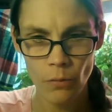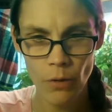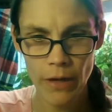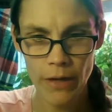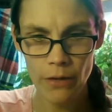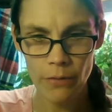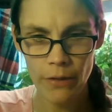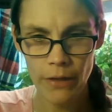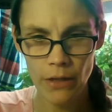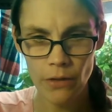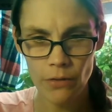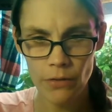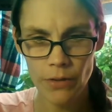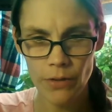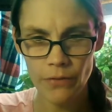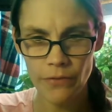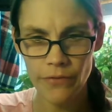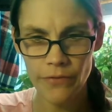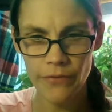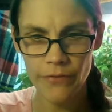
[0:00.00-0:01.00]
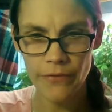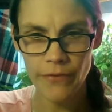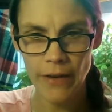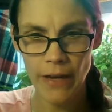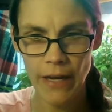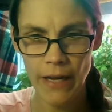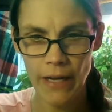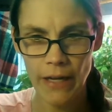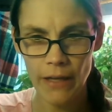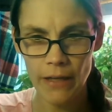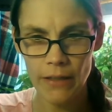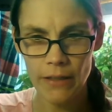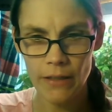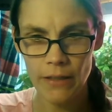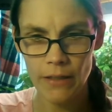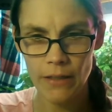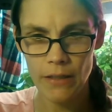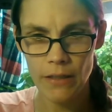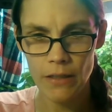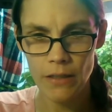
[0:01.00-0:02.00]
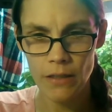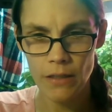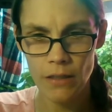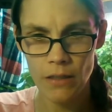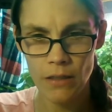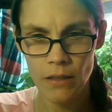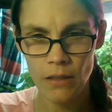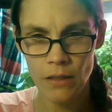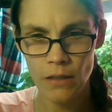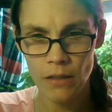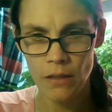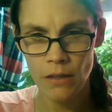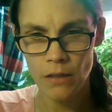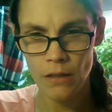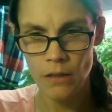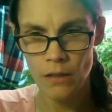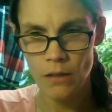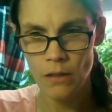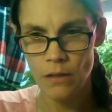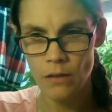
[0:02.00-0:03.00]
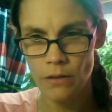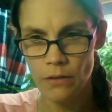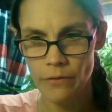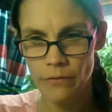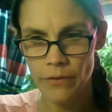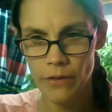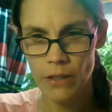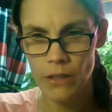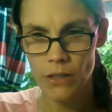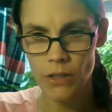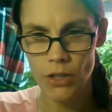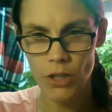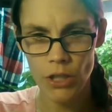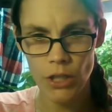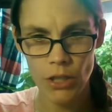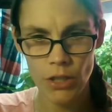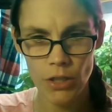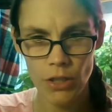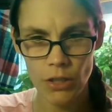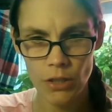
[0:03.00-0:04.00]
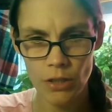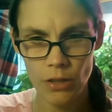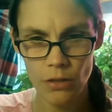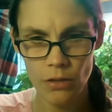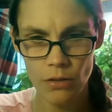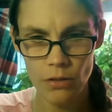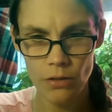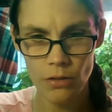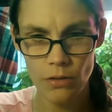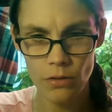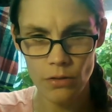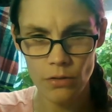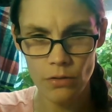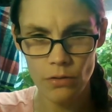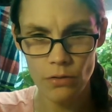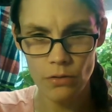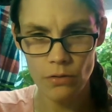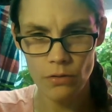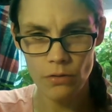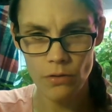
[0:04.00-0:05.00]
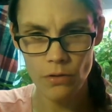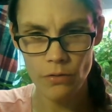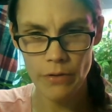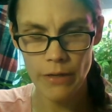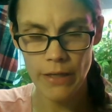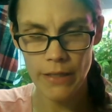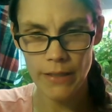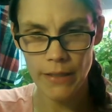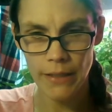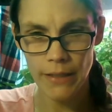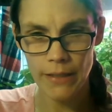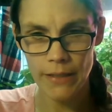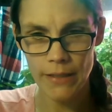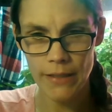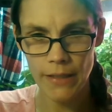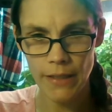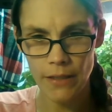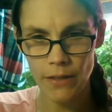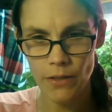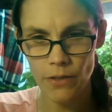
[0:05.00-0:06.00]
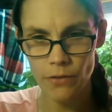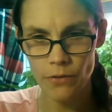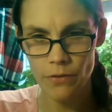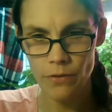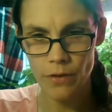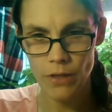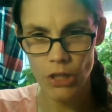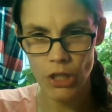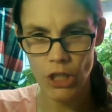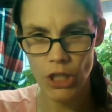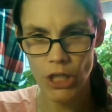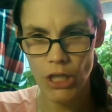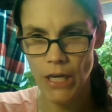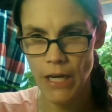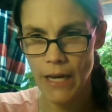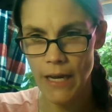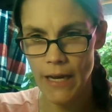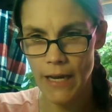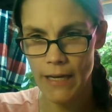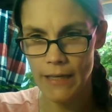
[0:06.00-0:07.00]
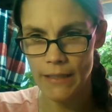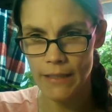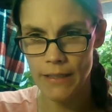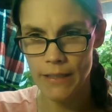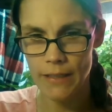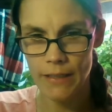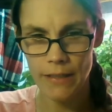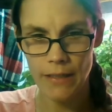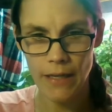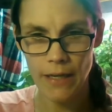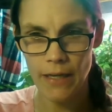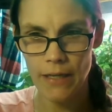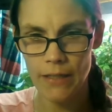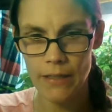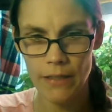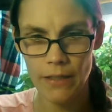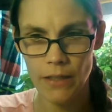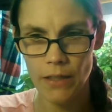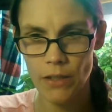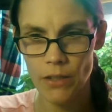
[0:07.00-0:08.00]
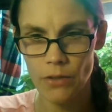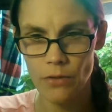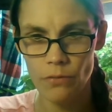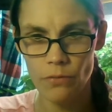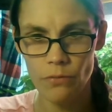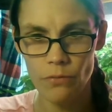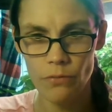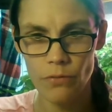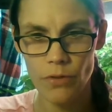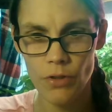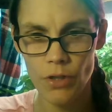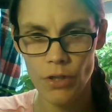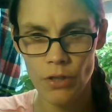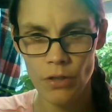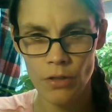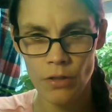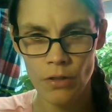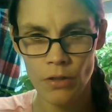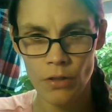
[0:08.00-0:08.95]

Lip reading: Why do I go so fast? I wonder if I can change it to... Oh, yes, I can censor the chat. That is huge.